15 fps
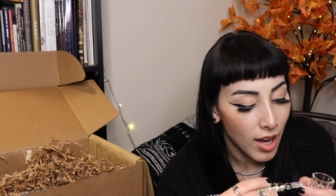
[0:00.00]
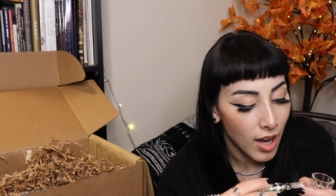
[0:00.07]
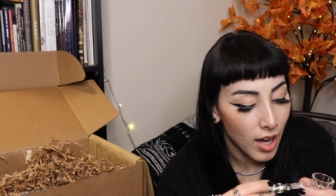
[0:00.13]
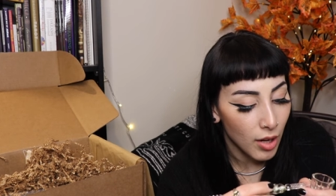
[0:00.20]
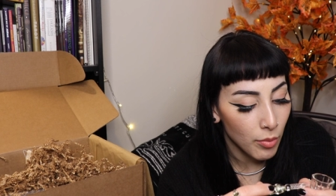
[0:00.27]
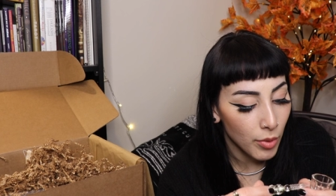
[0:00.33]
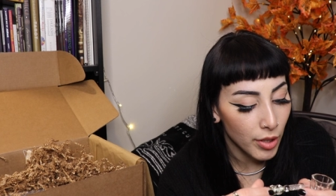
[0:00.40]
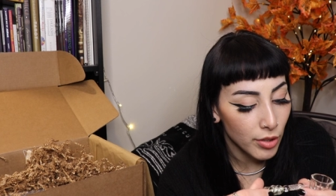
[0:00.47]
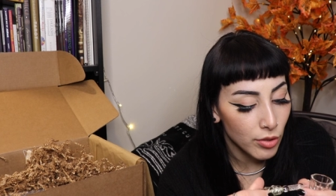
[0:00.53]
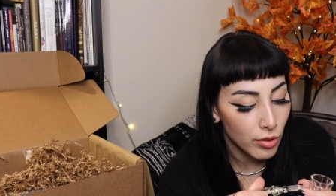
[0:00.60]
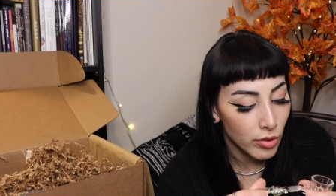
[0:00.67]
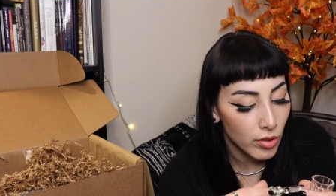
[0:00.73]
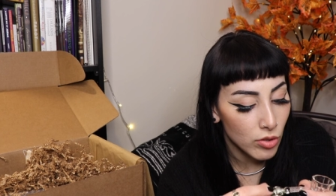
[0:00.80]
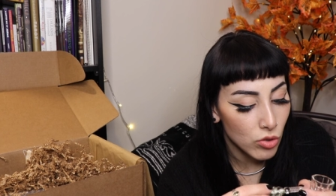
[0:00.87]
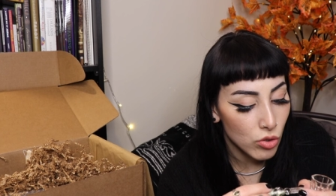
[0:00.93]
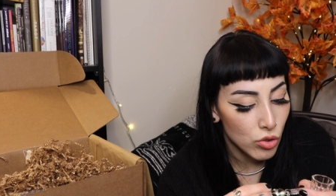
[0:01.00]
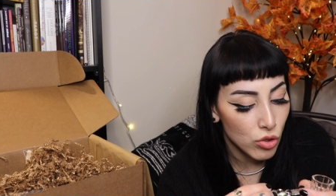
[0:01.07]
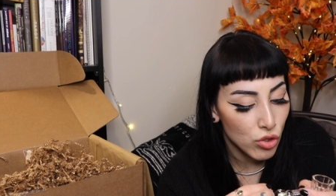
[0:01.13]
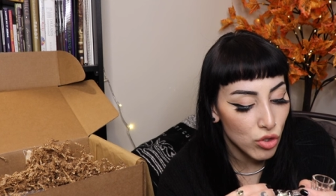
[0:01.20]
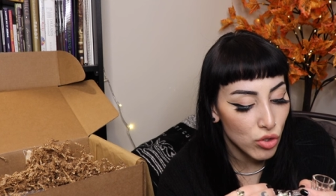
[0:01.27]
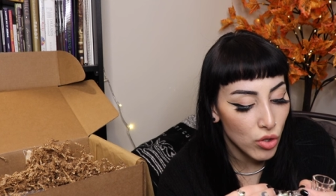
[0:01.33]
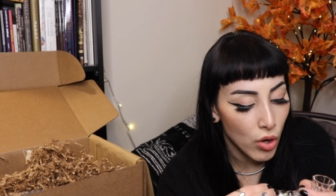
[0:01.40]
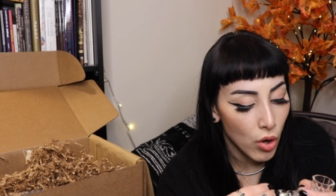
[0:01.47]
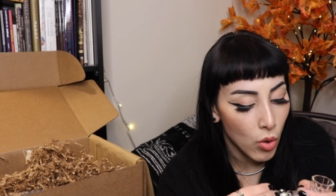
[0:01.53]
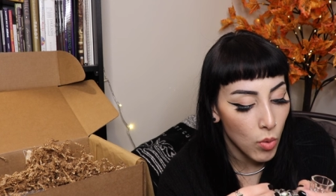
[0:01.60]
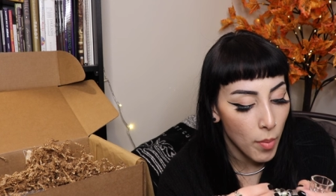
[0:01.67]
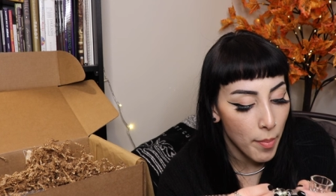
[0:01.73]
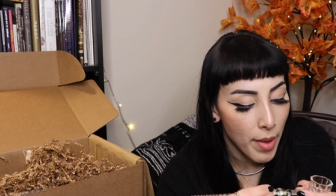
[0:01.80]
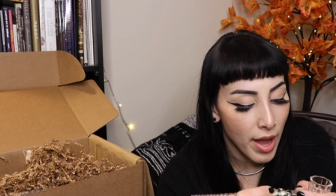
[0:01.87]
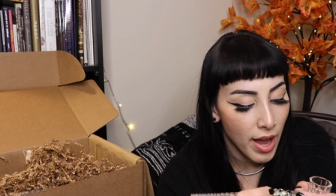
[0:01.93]
I want to do this so
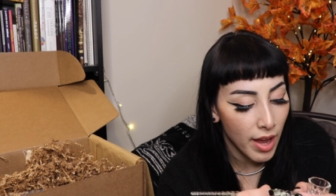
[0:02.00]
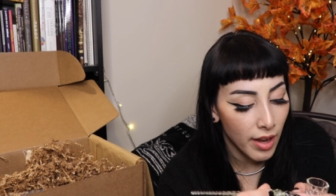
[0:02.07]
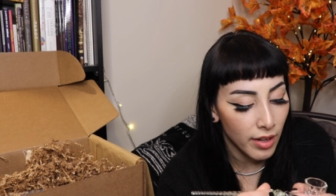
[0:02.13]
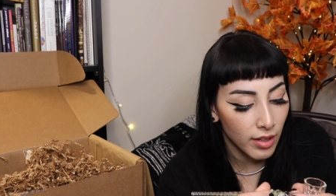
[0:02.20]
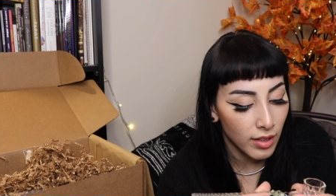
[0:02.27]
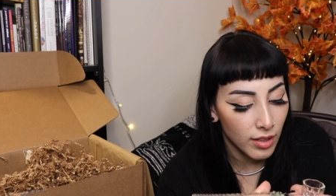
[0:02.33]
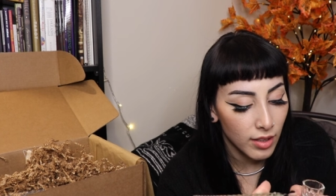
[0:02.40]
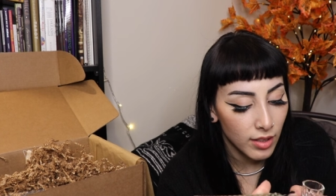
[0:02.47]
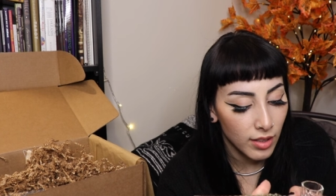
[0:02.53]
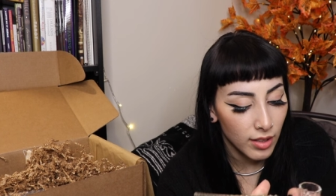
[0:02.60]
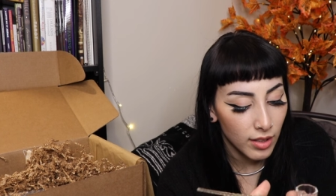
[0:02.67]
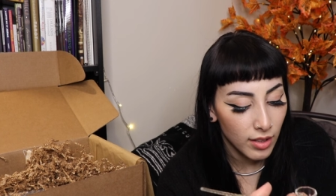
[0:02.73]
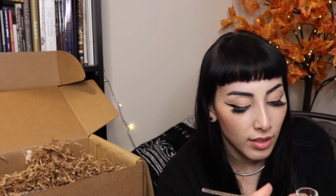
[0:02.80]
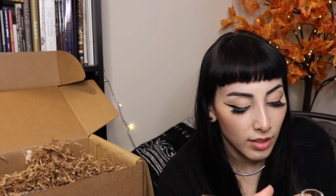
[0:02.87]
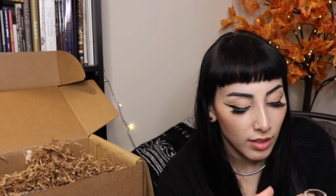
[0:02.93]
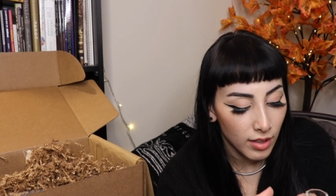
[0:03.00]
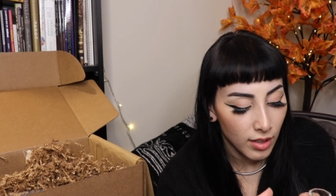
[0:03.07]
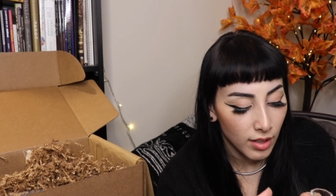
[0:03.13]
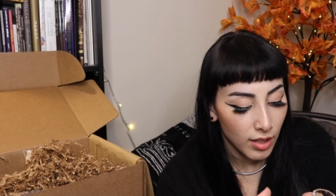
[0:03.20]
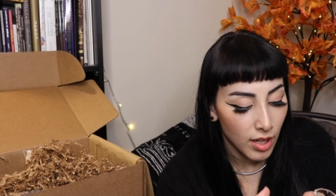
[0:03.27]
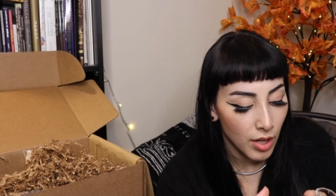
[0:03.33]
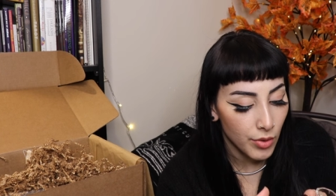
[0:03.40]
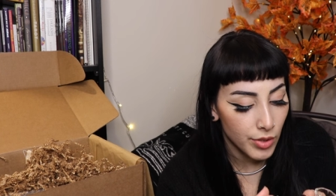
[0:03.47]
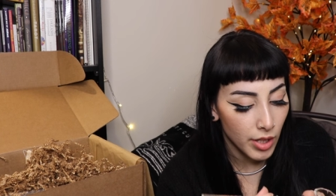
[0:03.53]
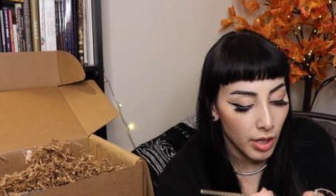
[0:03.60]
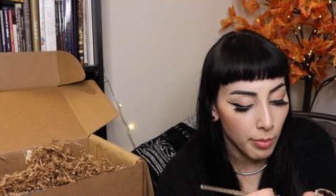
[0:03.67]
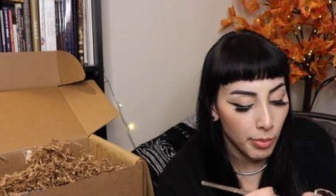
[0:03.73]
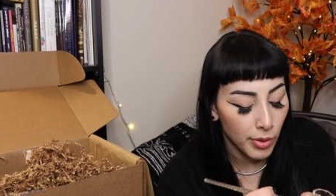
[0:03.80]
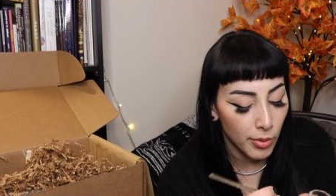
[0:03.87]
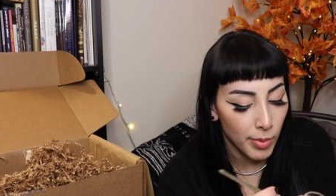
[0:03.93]
bad. I wish I
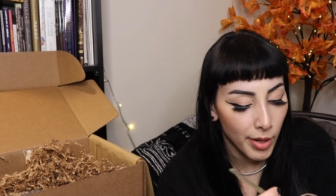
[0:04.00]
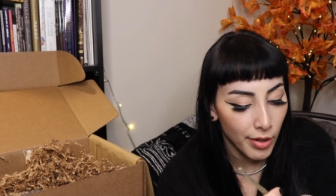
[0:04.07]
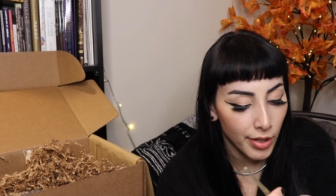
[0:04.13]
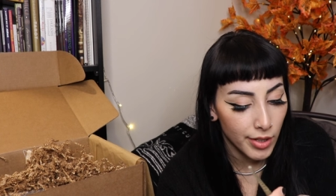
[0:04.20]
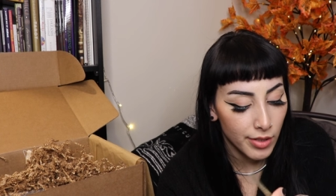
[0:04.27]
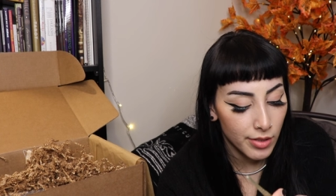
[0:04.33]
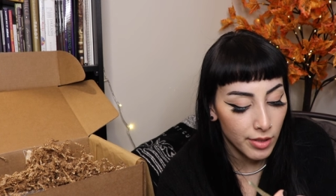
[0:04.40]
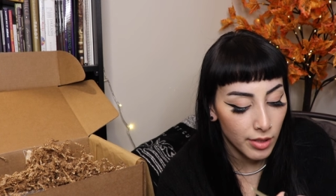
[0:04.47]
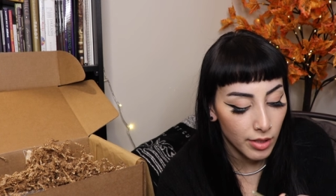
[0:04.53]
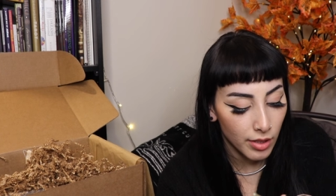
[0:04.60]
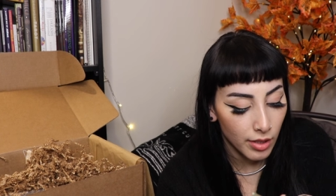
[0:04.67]
had blueberries.